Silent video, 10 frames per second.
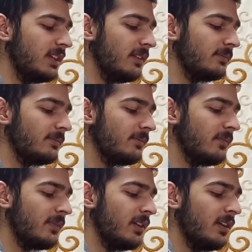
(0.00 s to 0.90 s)
yeah,
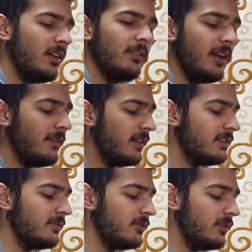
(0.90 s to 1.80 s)
five
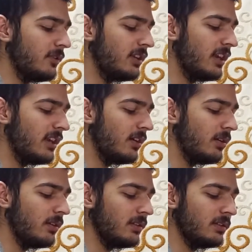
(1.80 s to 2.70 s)
karchis full of water, and
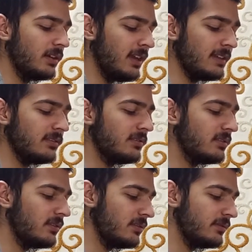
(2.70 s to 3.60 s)
the glass is
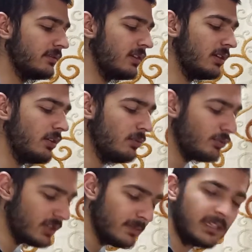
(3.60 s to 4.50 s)

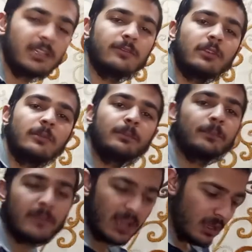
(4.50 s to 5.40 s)
almost completely full.
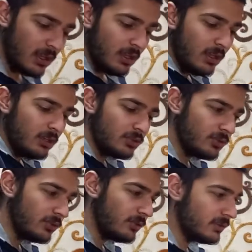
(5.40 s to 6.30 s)

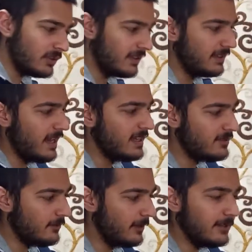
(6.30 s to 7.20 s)
So that
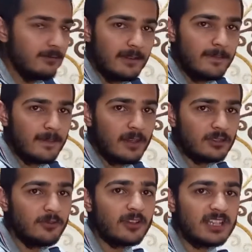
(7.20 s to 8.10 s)
is one way.
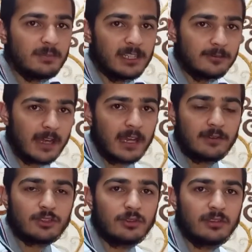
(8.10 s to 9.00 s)
So for example, if
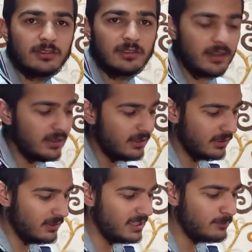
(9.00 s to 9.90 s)
I wish to
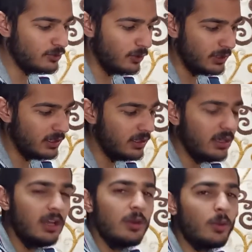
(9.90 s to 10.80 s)
drink this much water,
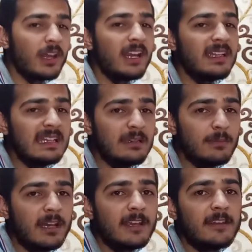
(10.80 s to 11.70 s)
what I can tell
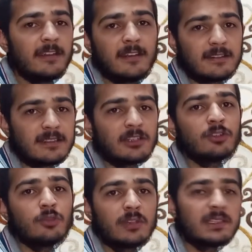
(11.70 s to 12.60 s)
my
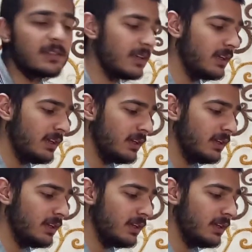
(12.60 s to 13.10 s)
sister to do is